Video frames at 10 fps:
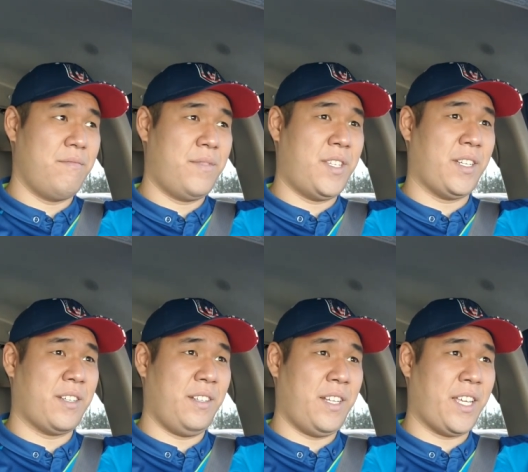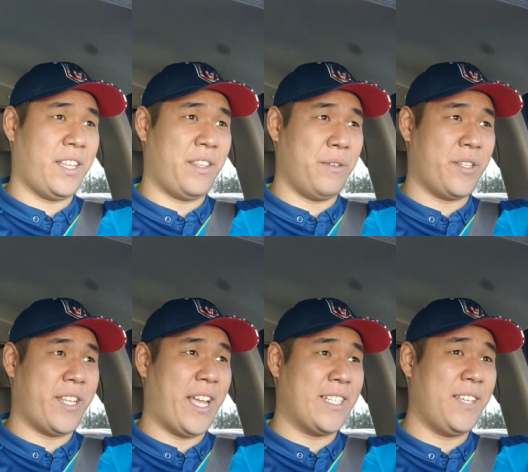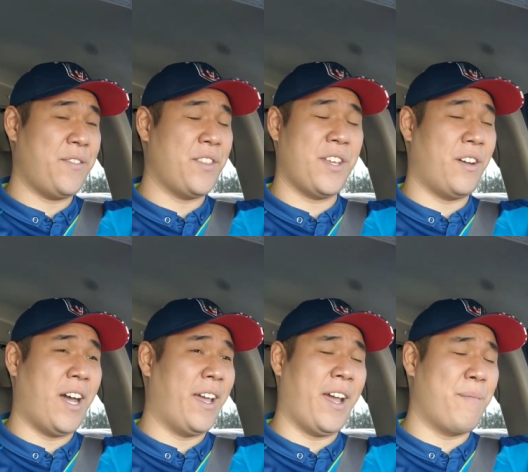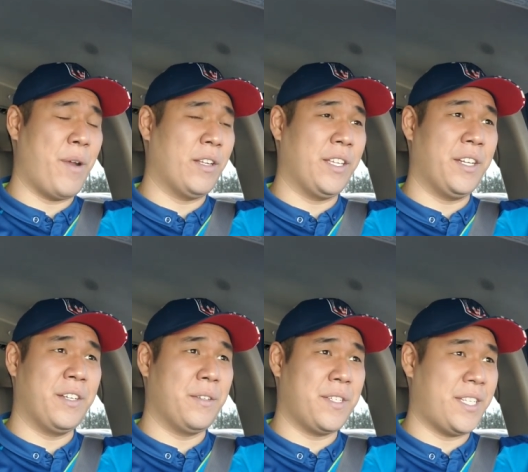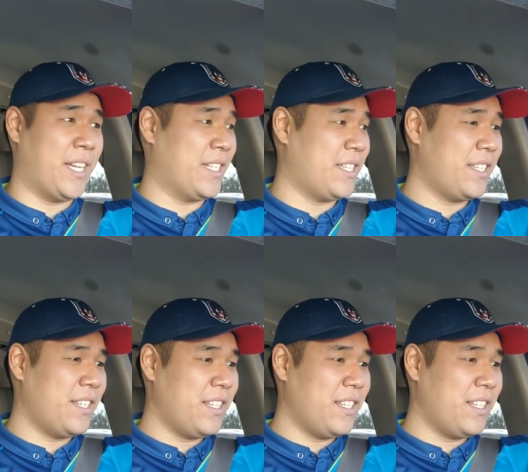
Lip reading: took a look at those stats, even though I barely know the stats.